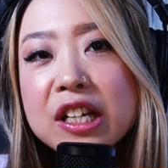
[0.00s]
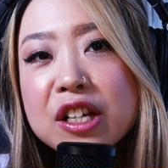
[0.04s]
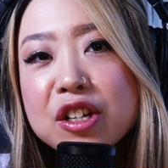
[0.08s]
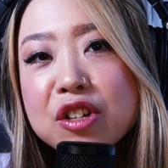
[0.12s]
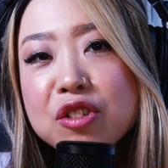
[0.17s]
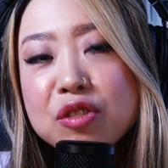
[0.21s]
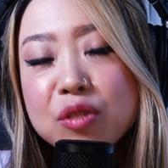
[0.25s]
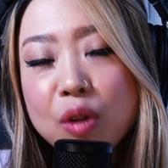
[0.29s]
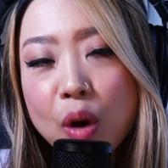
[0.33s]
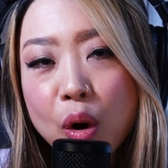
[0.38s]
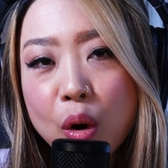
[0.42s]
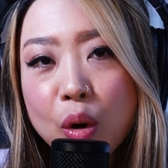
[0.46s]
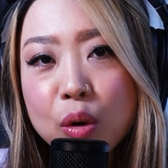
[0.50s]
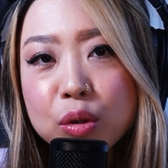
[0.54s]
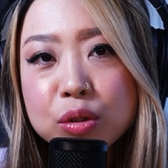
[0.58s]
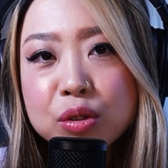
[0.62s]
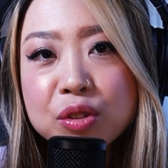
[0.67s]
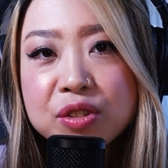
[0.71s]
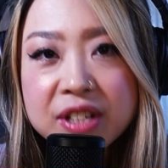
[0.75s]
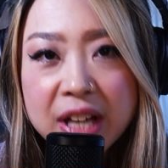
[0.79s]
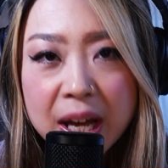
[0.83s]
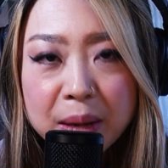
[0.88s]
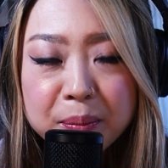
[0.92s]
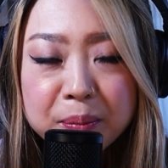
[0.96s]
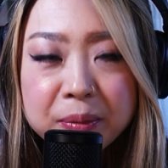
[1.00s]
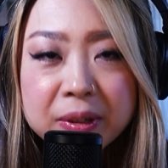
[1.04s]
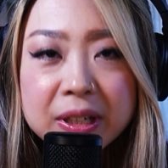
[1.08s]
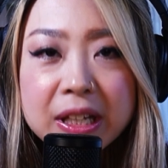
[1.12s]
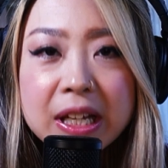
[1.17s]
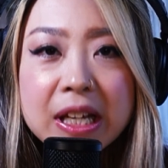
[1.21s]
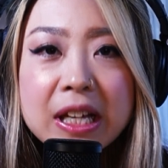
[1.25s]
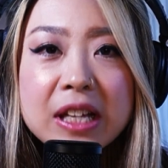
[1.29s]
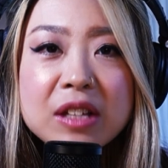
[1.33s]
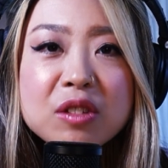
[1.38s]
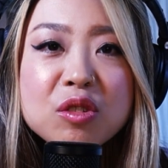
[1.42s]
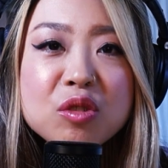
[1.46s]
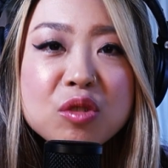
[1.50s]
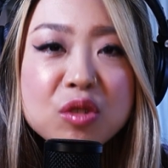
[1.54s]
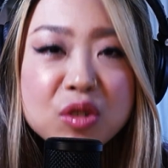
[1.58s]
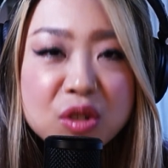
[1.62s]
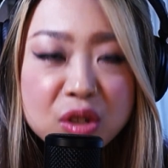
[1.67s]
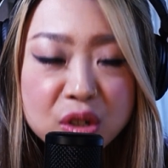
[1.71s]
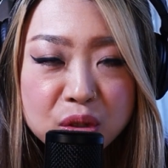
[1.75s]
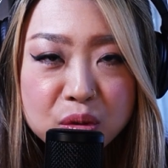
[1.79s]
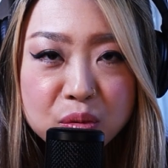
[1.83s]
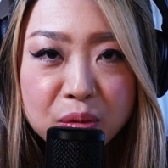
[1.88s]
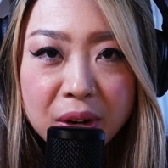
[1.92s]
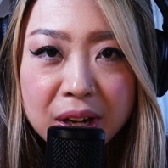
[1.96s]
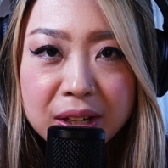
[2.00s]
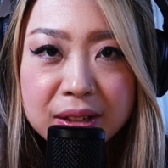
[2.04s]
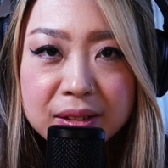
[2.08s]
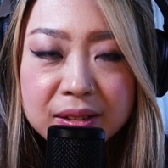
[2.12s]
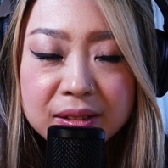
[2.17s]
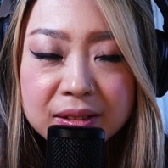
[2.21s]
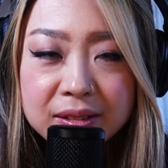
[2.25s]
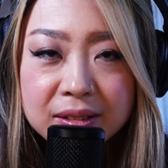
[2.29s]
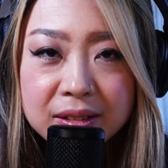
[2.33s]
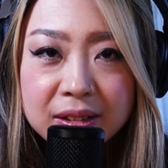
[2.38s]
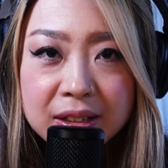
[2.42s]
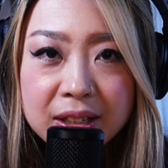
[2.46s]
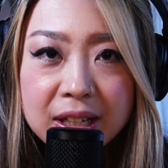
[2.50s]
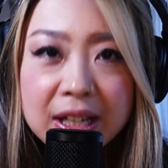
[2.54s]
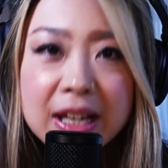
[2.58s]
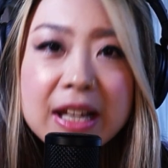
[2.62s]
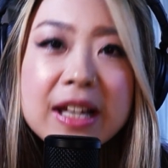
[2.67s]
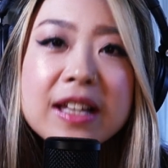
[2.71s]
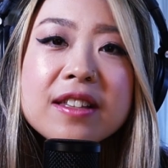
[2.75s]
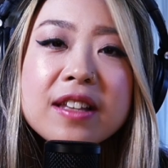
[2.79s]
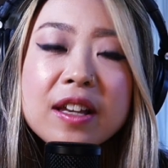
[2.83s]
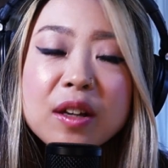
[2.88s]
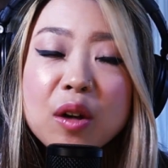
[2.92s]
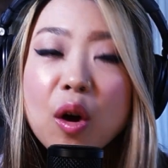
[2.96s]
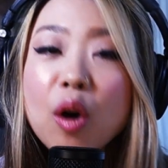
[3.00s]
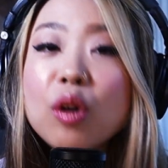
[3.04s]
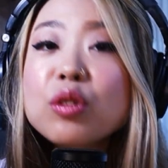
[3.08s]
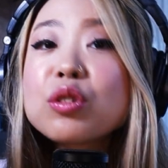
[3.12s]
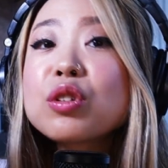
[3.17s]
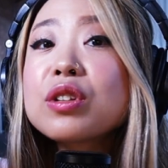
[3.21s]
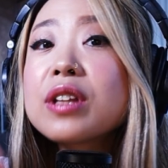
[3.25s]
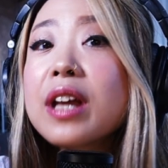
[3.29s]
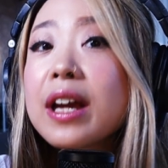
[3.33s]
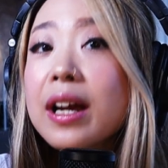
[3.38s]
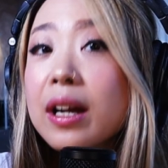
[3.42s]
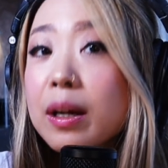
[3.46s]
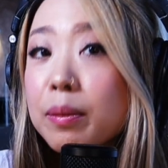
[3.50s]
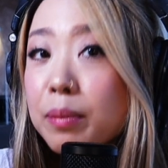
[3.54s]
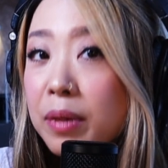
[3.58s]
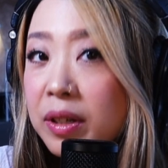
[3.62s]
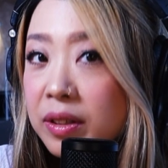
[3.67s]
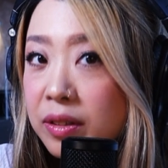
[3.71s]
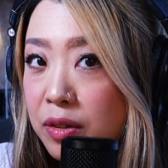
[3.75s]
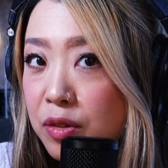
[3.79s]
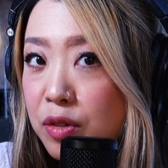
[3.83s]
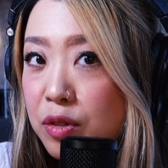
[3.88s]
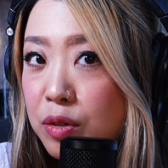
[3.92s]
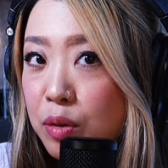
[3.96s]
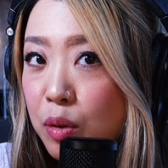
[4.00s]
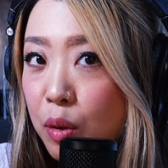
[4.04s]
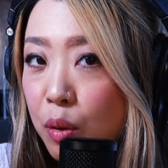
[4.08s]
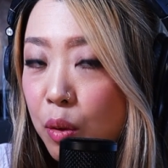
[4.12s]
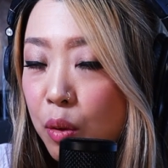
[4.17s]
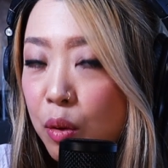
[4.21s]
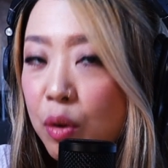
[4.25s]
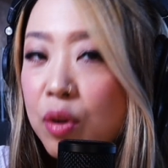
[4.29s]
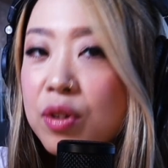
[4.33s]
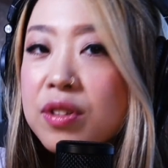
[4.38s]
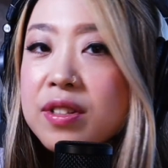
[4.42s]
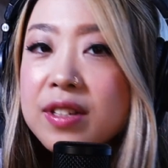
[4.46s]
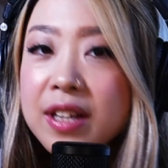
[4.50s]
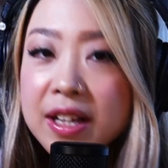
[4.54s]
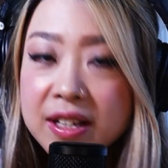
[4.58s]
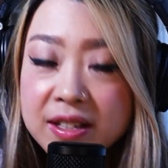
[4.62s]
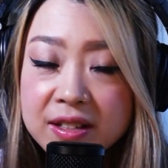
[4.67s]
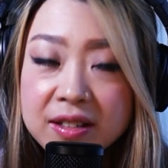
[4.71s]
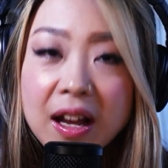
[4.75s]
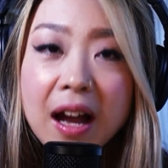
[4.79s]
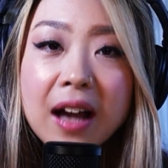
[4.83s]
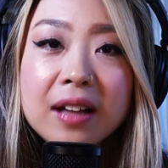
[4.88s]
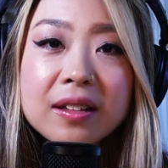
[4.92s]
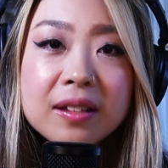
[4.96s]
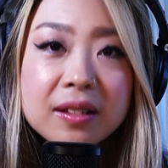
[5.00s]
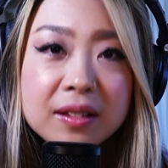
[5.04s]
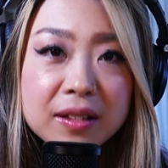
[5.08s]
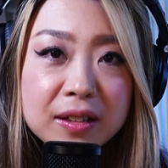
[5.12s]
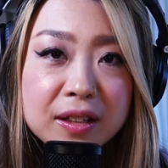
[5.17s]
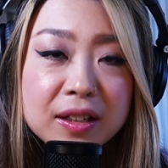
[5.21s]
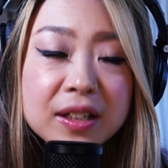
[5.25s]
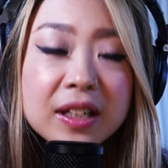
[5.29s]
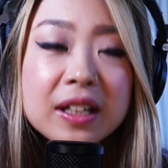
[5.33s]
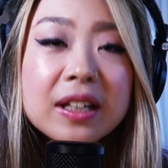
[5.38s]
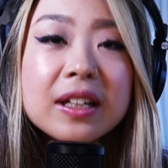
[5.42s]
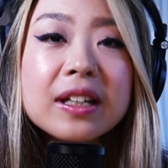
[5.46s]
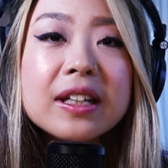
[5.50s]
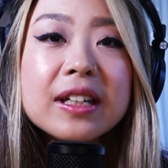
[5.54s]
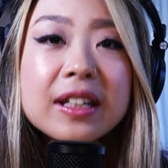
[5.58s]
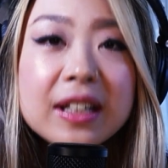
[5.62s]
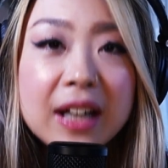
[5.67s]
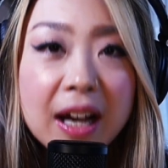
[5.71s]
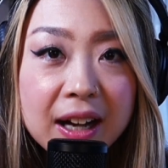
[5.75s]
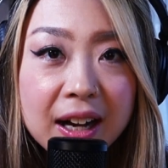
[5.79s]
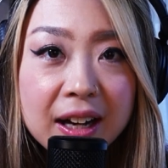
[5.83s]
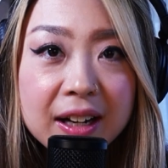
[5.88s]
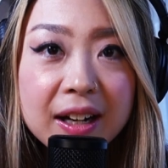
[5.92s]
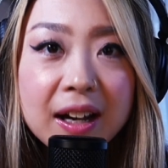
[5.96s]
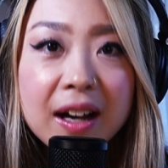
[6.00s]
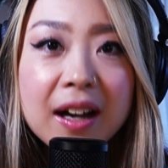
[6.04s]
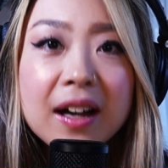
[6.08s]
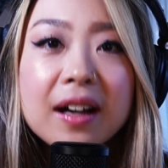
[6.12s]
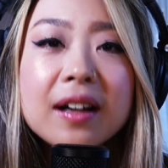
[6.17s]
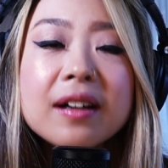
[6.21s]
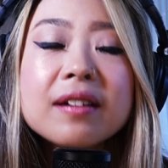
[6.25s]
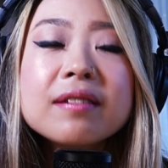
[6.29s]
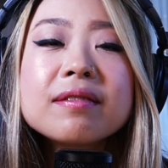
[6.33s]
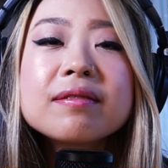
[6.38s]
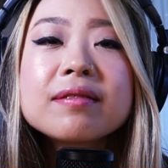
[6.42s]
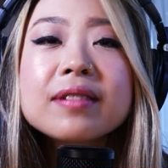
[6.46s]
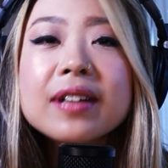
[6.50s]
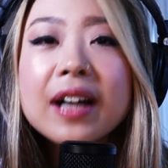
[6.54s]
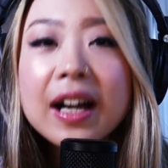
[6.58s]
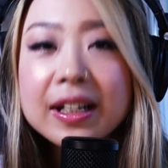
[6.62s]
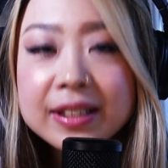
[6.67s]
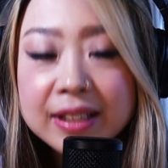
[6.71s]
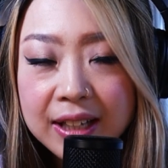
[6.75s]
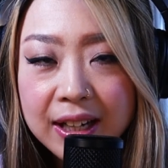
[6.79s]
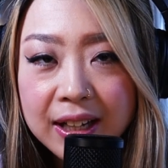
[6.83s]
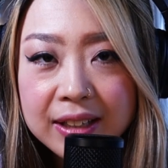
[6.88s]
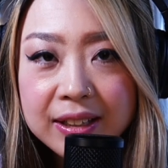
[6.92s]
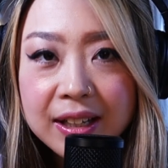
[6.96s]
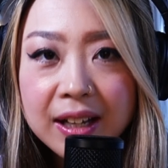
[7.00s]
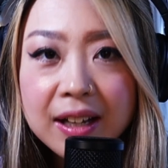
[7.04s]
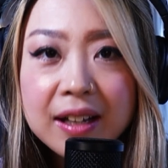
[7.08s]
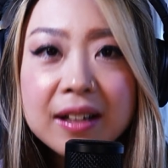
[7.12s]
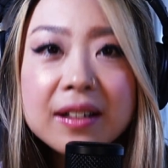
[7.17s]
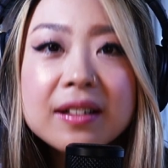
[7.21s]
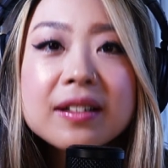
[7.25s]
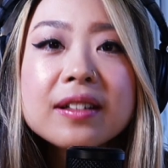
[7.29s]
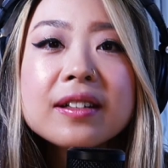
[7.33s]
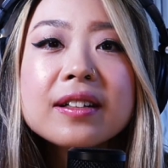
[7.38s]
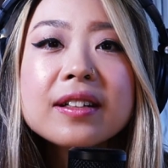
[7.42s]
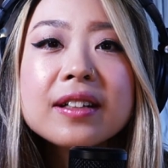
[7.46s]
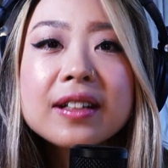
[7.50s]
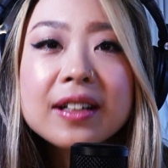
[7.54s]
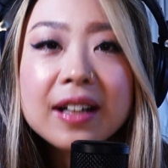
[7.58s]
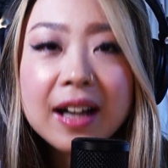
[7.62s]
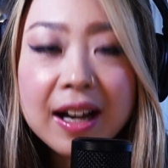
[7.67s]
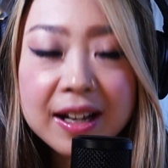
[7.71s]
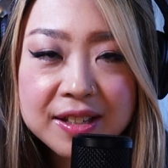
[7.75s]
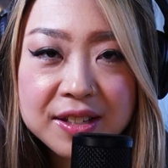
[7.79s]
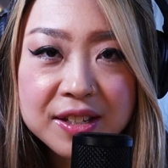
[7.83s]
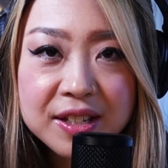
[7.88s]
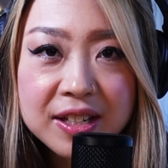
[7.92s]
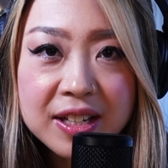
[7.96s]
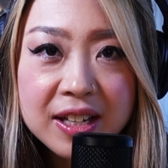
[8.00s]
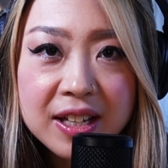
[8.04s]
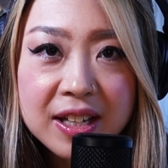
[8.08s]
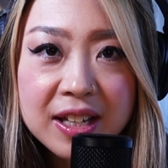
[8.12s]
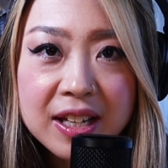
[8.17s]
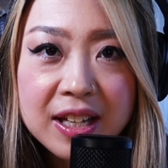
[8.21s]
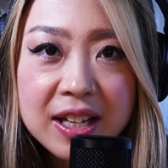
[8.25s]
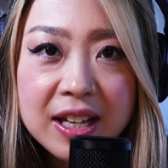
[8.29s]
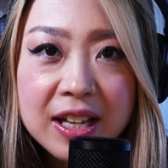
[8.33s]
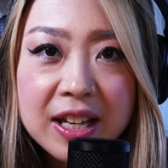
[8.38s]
years old Japanese children, they go to the elementary school, they start learning hiragana, katakana, kanji.